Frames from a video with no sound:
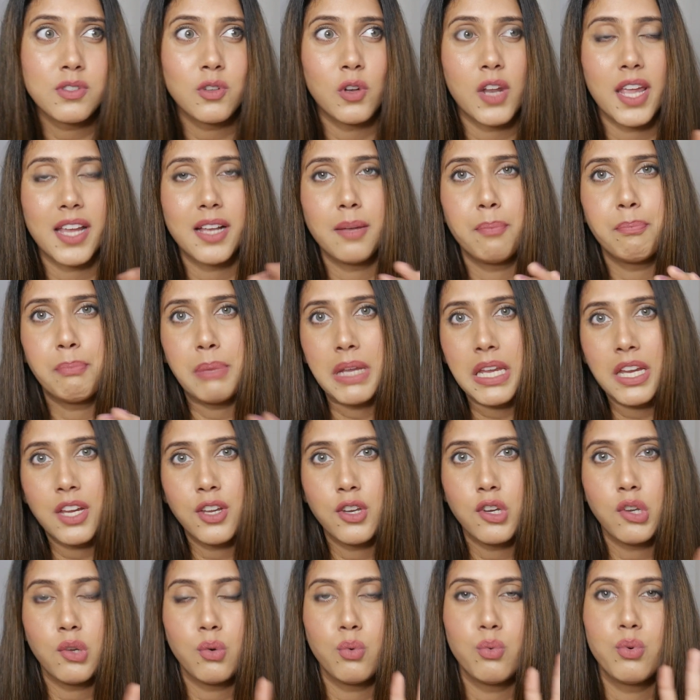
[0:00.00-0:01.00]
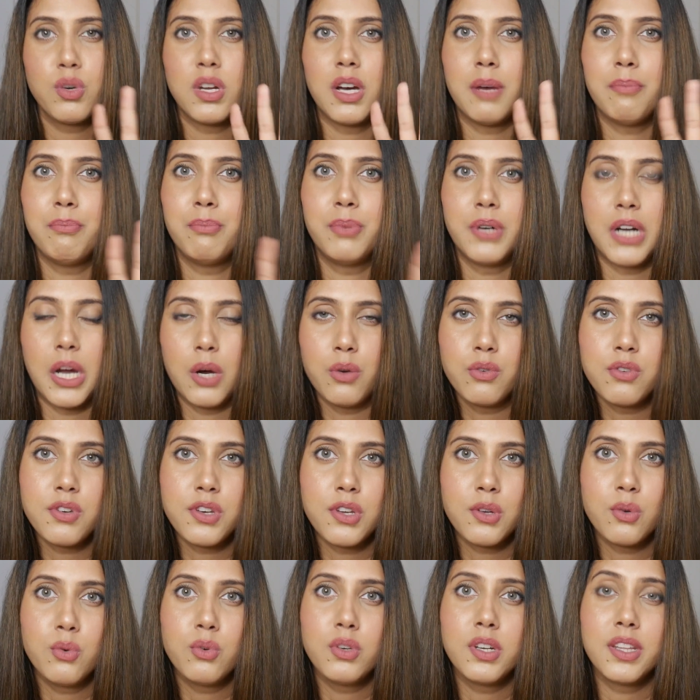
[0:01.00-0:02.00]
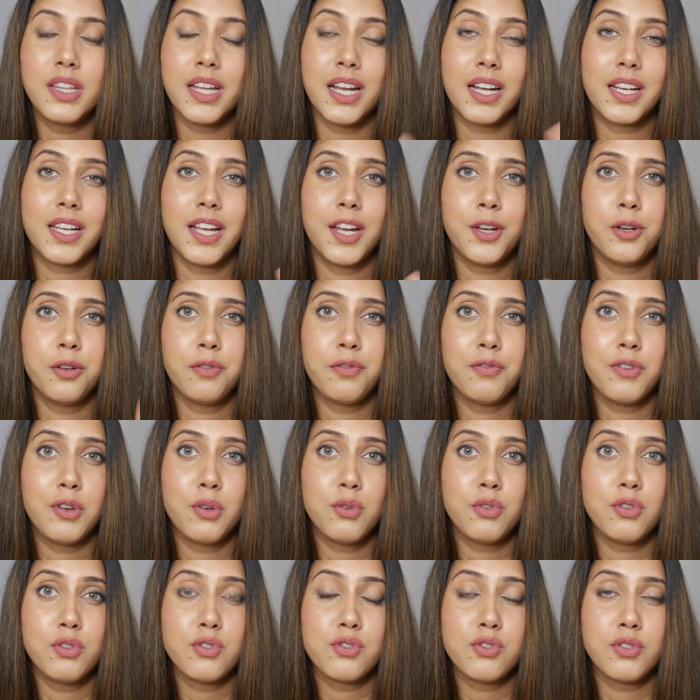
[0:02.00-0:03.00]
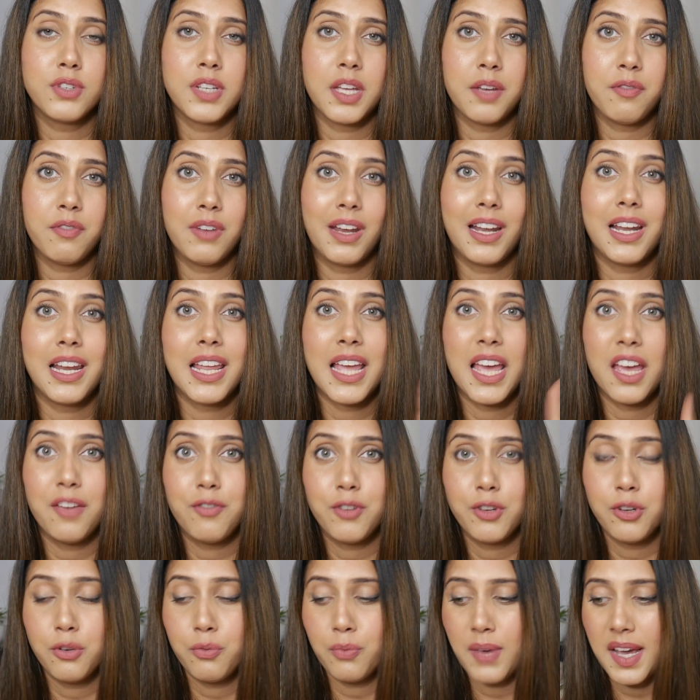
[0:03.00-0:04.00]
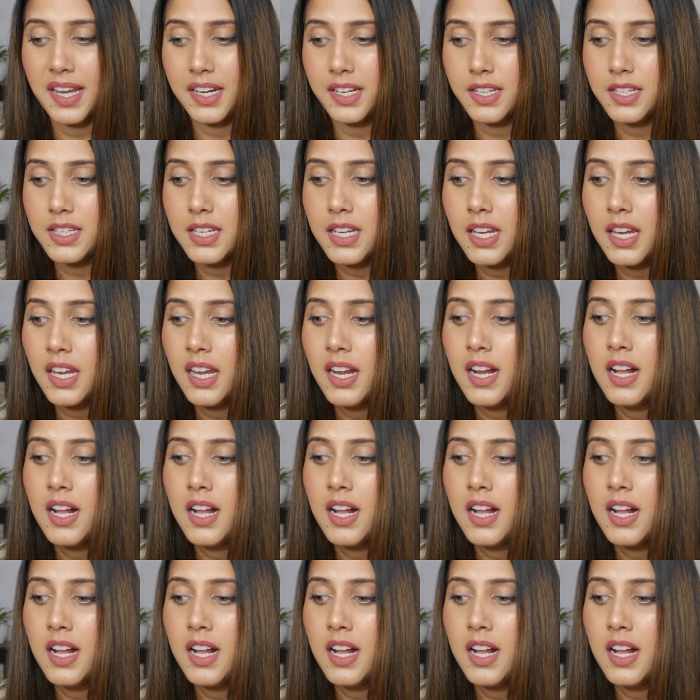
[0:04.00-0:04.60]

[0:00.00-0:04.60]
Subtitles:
So like a pink nude, a brown nude, that kind of nude you should definitely have in your vanity,